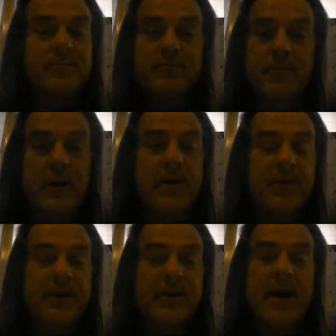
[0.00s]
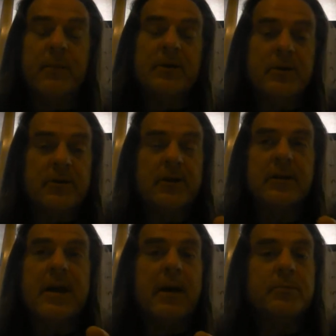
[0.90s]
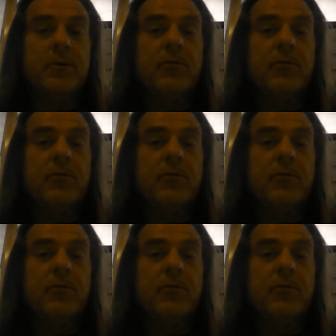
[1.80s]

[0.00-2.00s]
We never did that. We just did the absolute